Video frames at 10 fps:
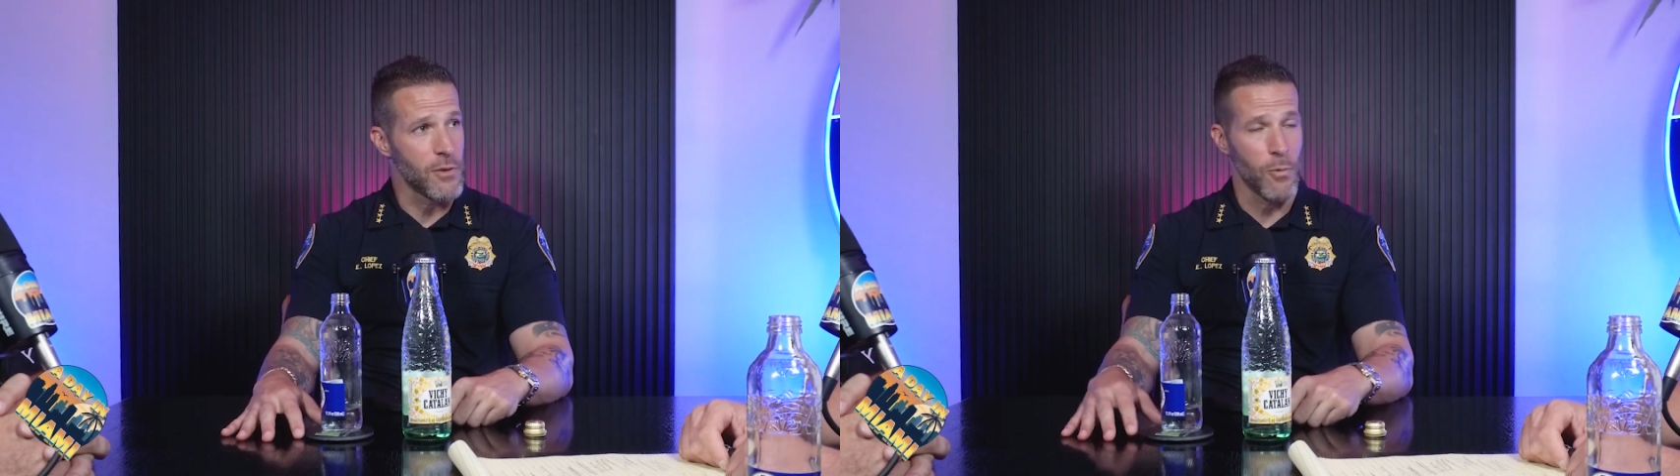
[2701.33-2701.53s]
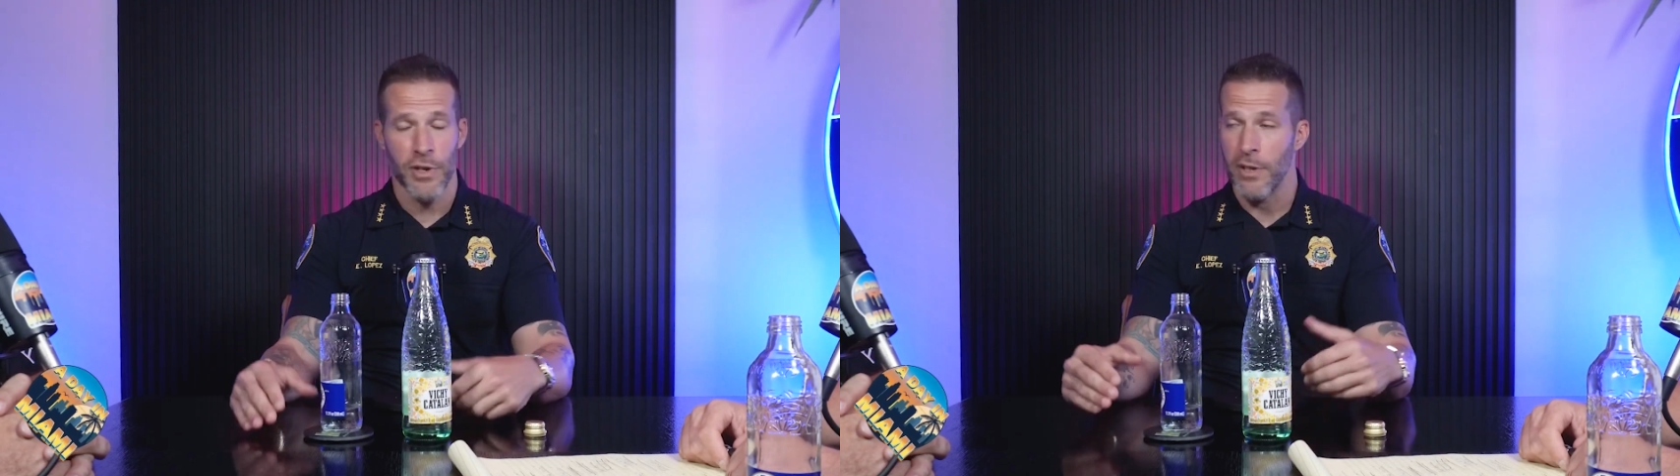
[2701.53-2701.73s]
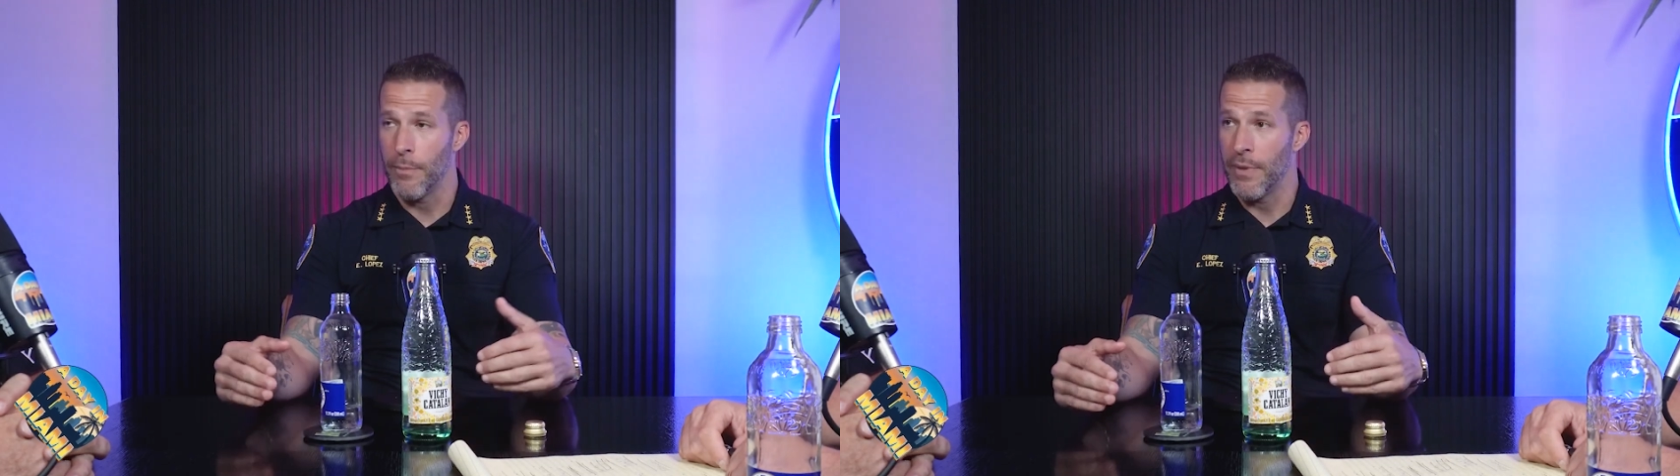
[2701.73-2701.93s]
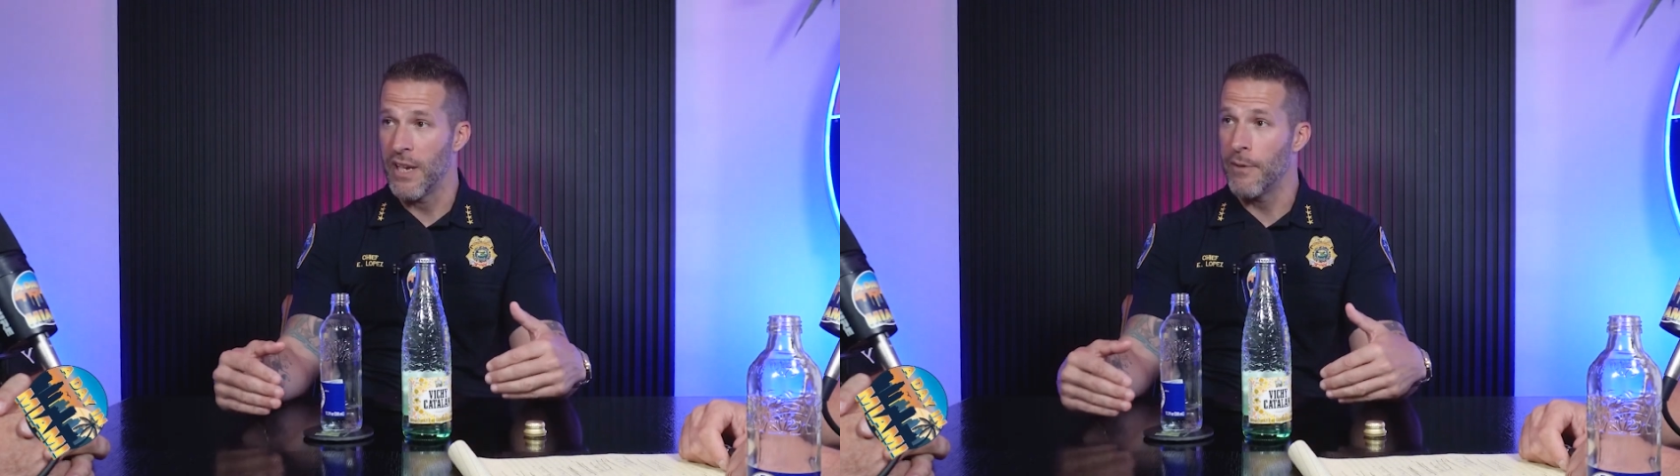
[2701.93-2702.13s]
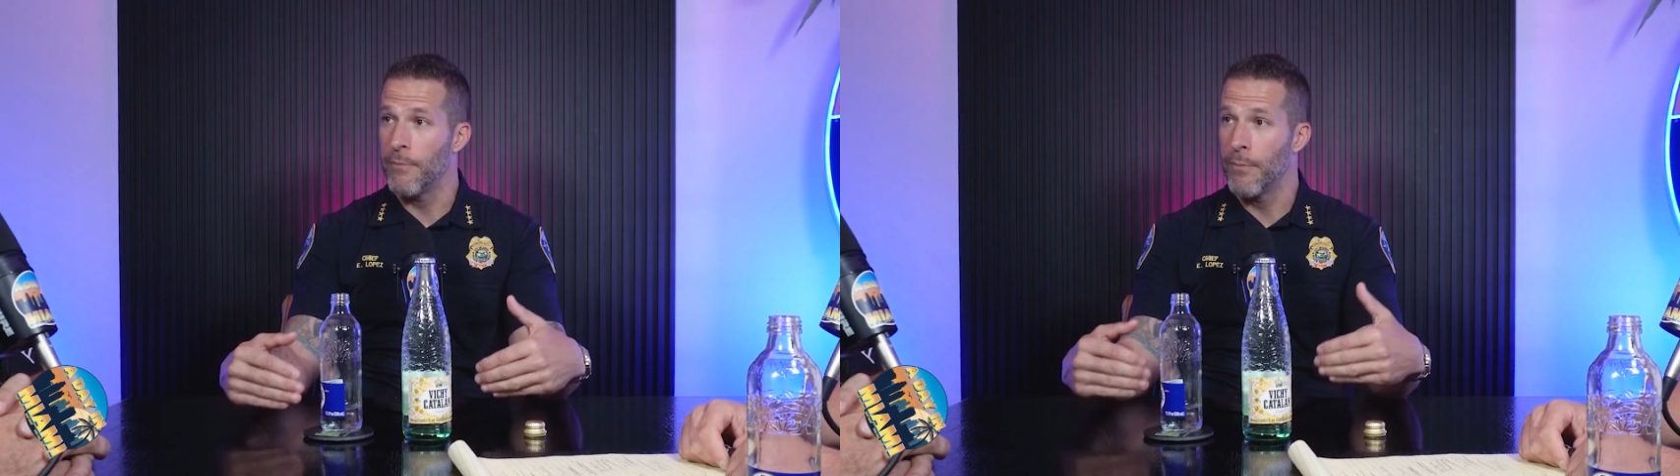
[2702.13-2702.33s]
So we're in the
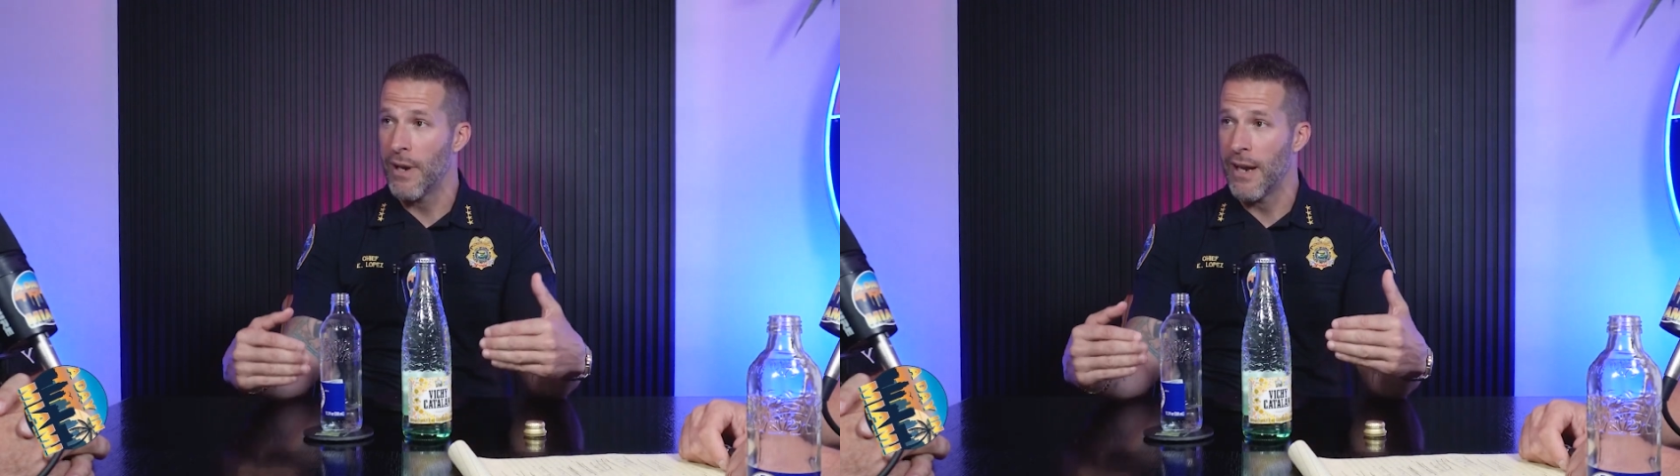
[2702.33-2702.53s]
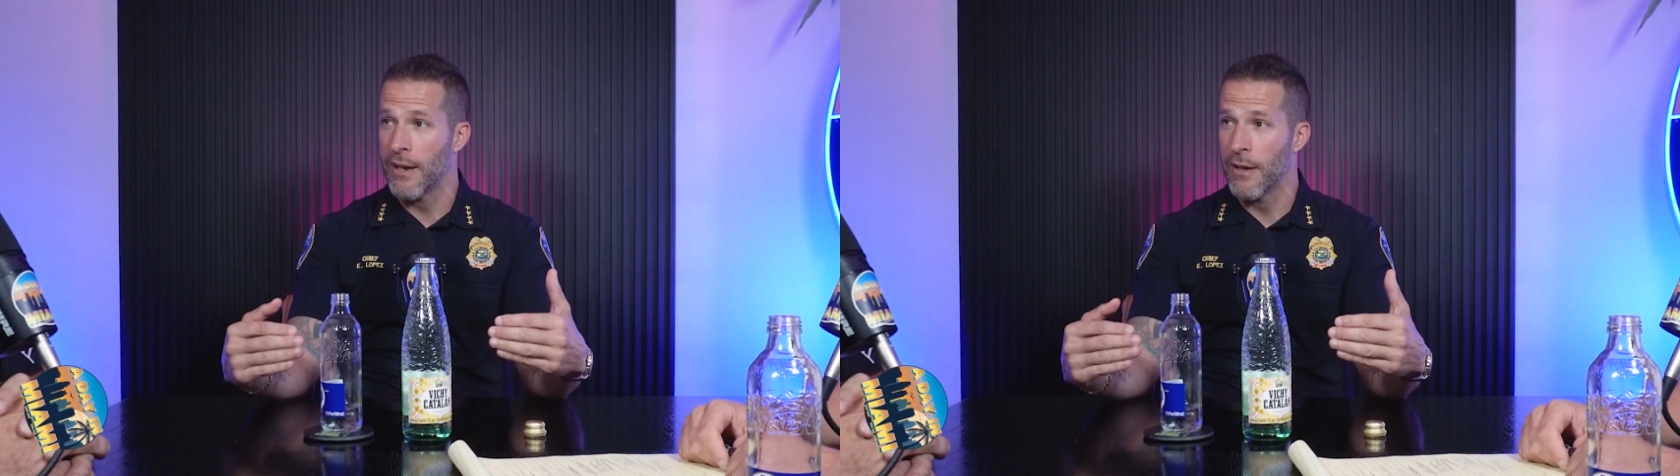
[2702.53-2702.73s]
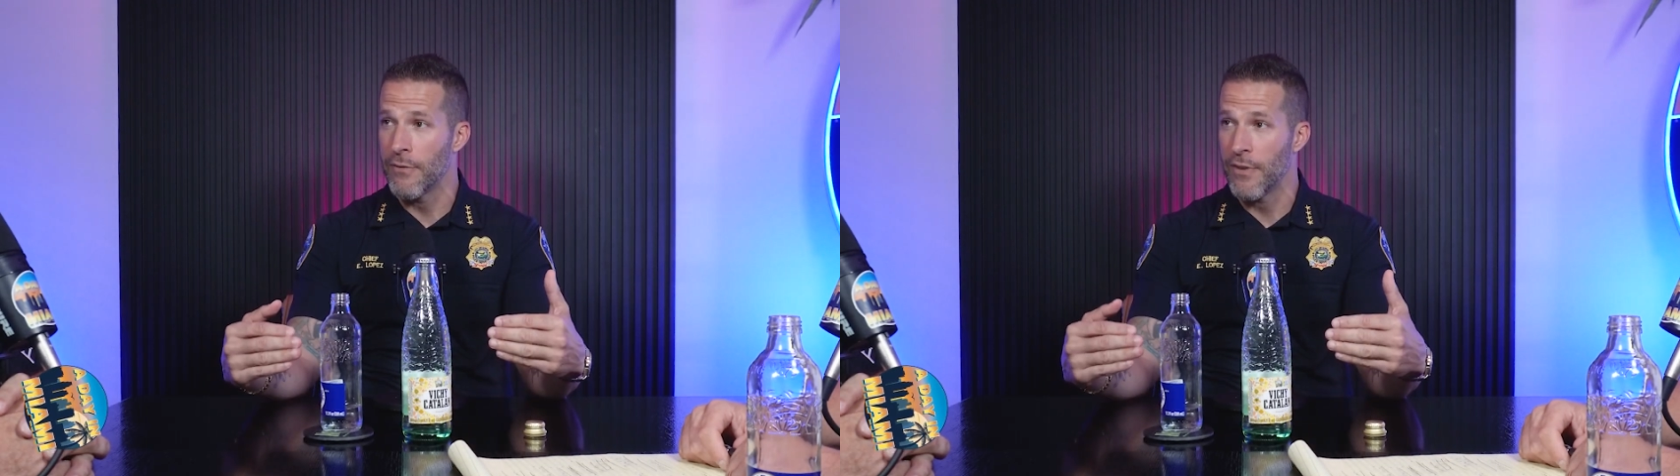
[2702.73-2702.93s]
beginning planning